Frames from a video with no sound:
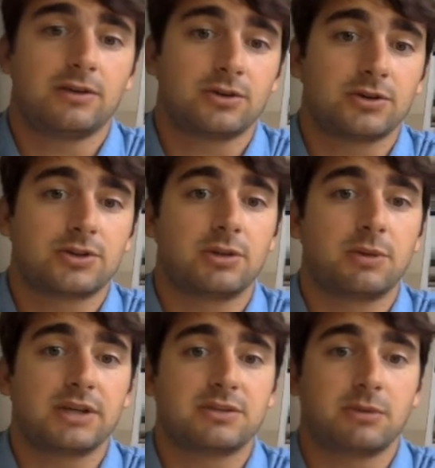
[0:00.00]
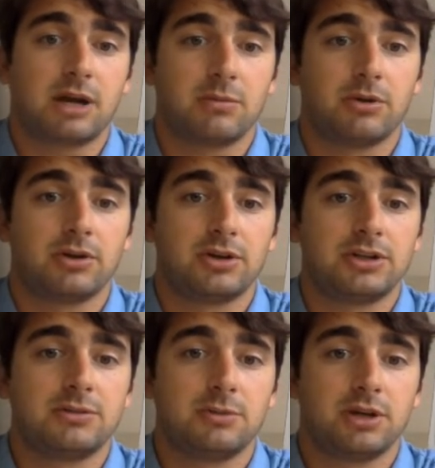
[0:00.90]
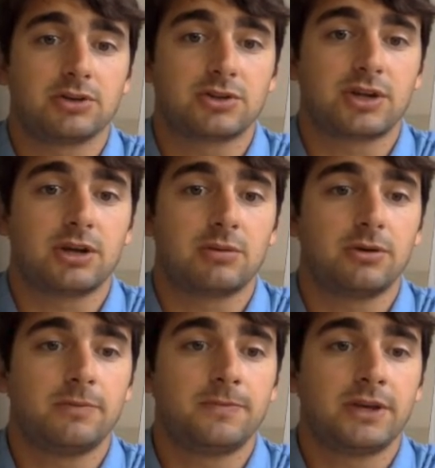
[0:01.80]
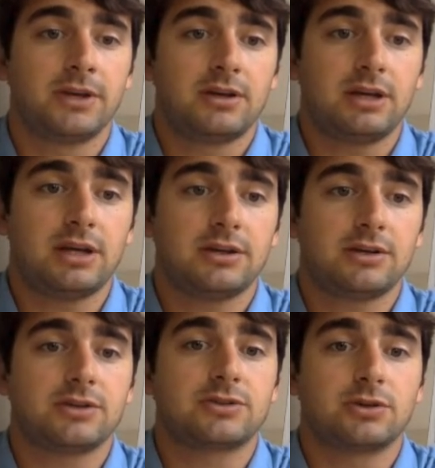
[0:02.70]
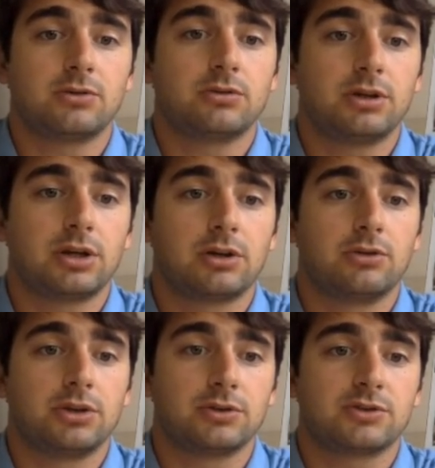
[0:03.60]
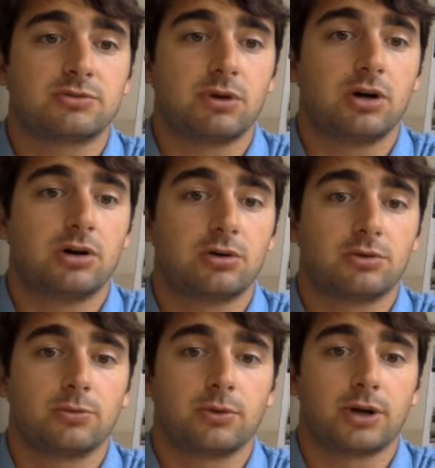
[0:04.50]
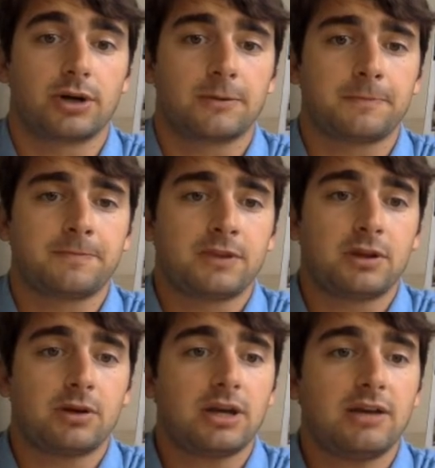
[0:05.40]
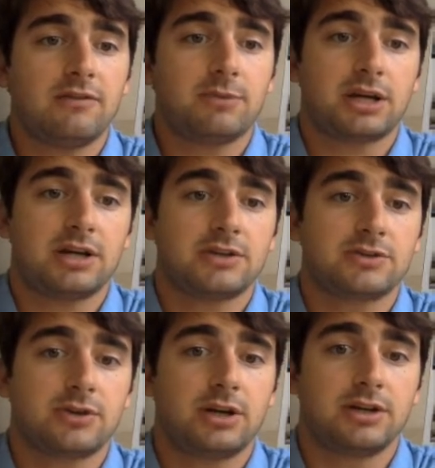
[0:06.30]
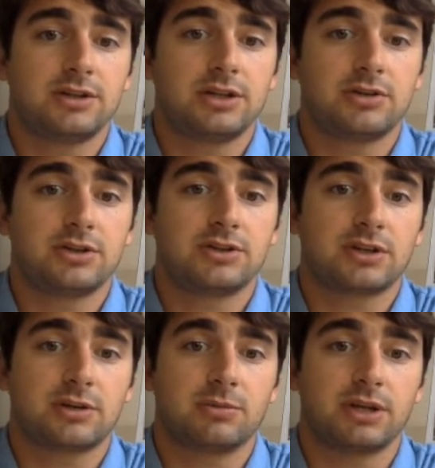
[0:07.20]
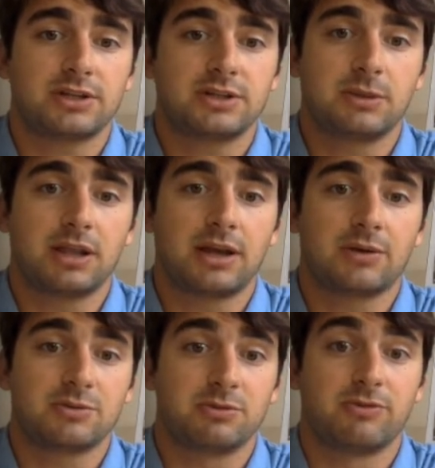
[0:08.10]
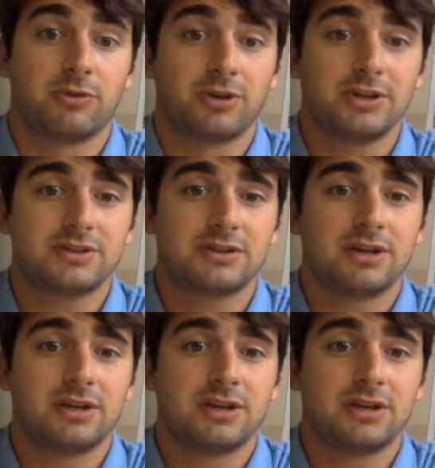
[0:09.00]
or to the best of my ability to be understandable, and also including those small group work. Now, I have been concentrating on decreasing the complexity of my language before this,